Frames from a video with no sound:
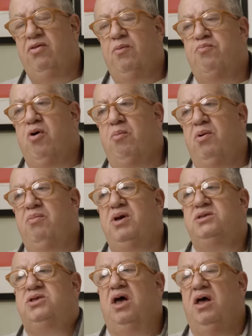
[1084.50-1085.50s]
the problem
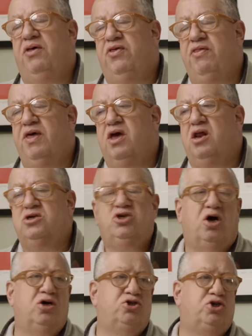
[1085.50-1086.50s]
is that I think they're going to
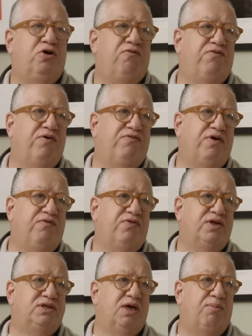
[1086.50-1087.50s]
charge $250 for
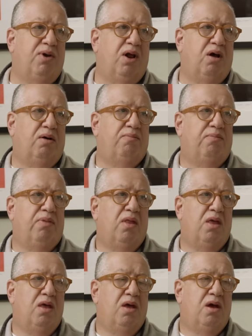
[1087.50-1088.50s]
the seminar.
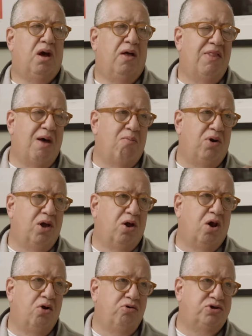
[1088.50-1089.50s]
And that will
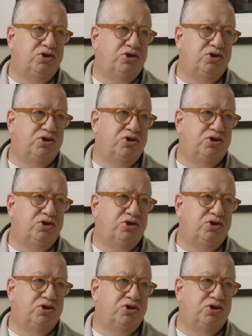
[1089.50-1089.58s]
include